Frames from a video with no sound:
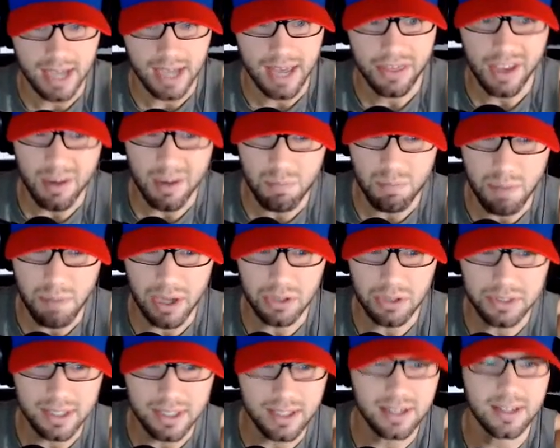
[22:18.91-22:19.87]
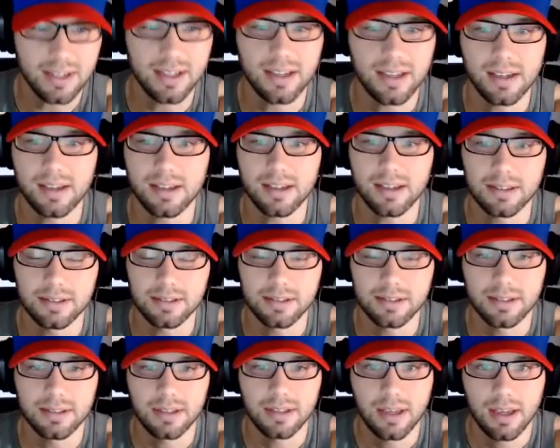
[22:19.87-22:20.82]
I think Belton
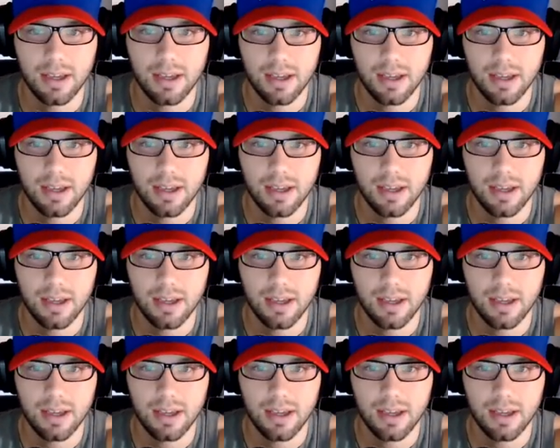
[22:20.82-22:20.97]
is